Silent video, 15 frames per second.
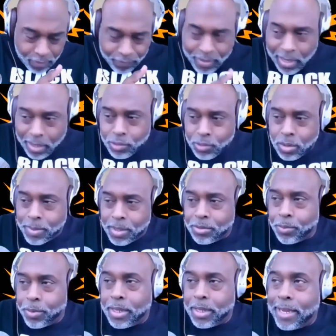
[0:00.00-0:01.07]
If Donald Trump
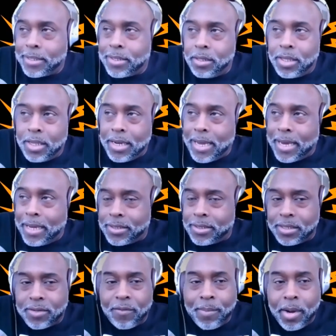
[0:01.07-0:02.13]
gets reelected, the United
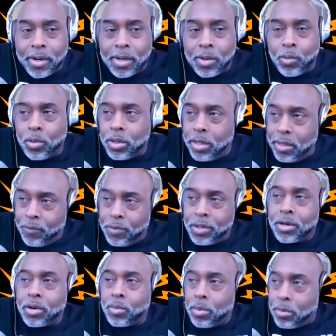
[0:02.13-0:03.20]
States of America will live with
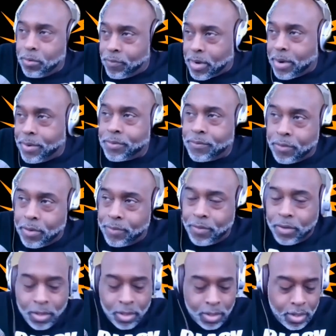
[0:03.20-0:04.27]
the coronavirus
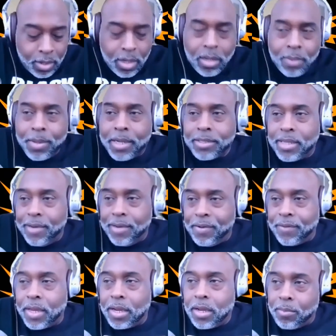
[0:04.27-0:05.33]
forever. Because even
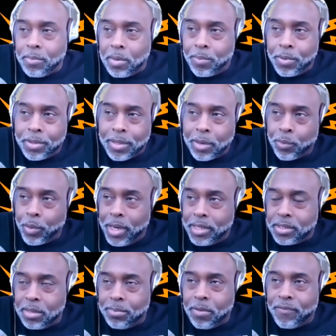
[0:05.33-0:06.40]
if they come up with a
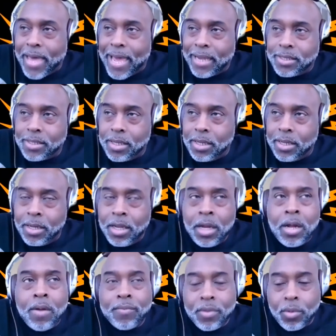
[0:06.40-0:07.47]
reasonable vaccine,
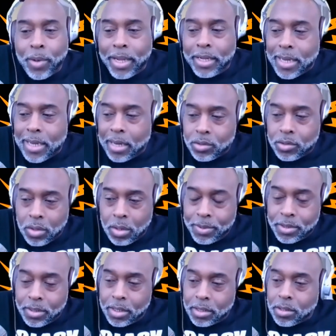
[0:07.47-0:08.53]
the way Donald Trump
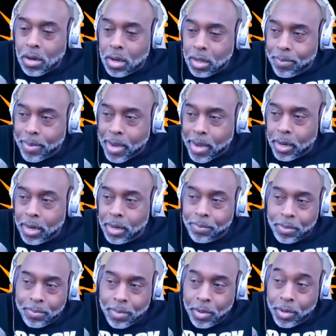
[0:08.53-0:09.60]
is going to talk about it
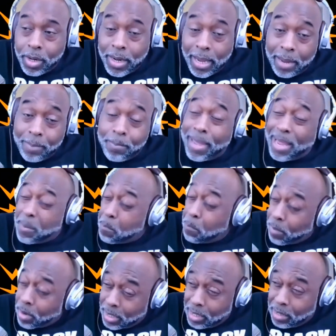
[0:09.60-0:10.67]
and promote it and make
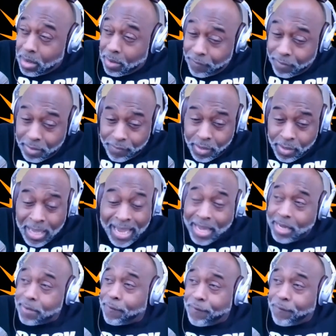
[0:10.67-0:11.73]
money off of it,
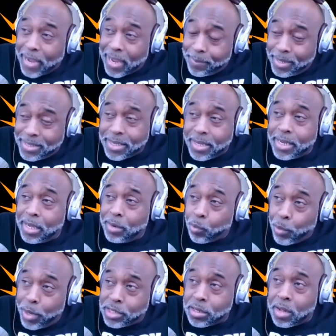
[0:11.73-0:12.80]
and his family is going to
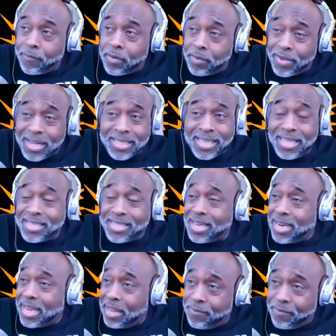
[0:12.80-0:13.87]
get rich off of it because he's
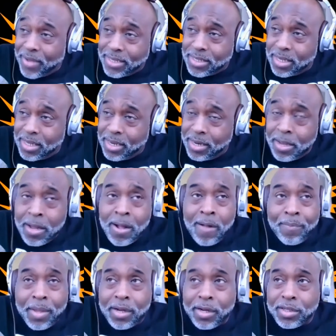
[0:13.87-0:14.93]
going to invest in it,
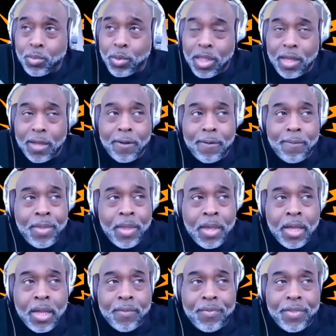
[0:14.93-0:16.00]
because with him,
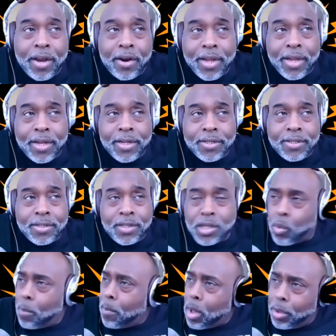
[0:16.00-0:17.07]
there is
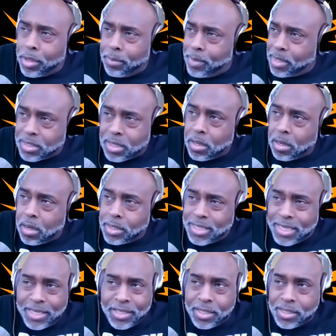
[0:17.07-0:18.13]
no emoluments
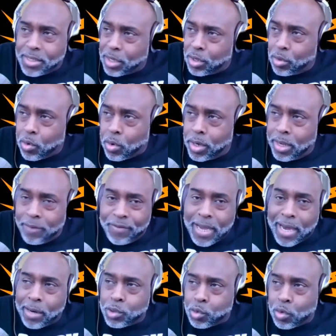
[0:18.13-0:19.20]
clause. He's just ignored it. If
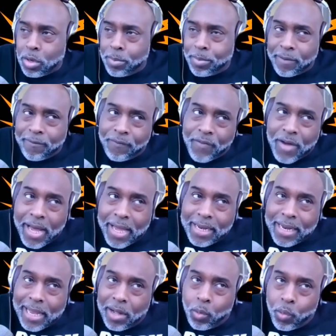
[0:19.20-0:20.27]
Donald Trump can
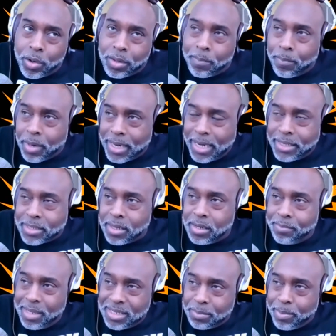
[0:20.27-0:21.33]
find out where the money is
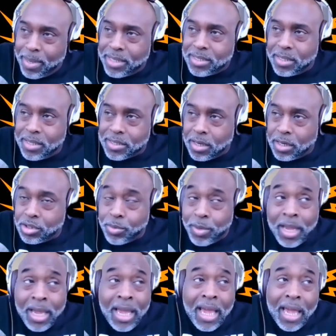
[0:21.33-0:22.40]
going to be spent in this
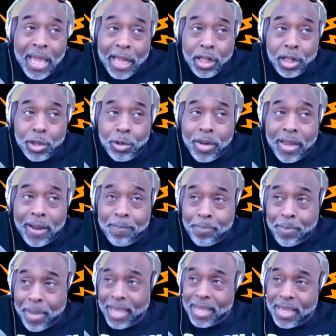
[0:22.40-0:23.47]
country, including
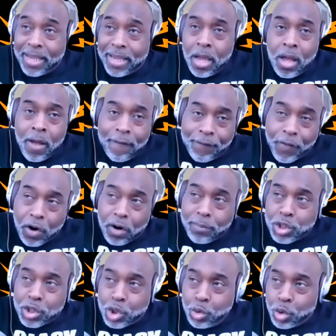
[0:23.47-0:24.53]
making
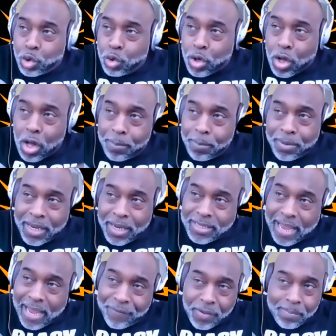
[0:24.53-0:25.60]
pharmaceutical
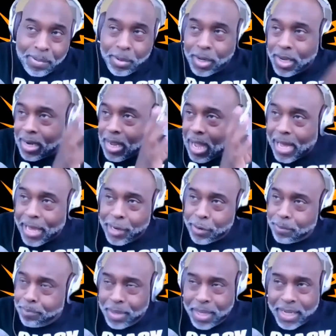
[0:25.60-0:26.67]
companies have to put in
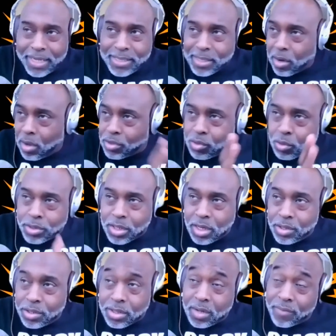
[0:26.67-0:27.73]
higher bids and all sorts of
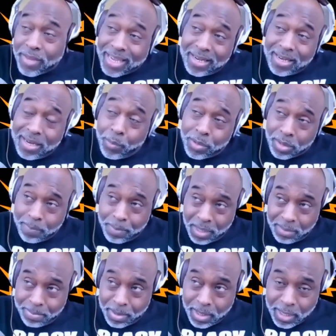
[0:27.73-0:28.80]
other stuff like he did with the
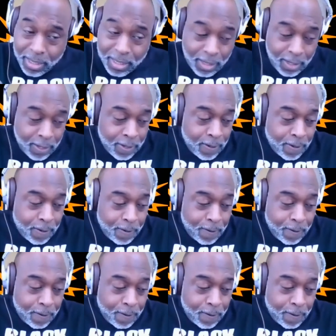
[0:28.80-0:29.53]
PPE,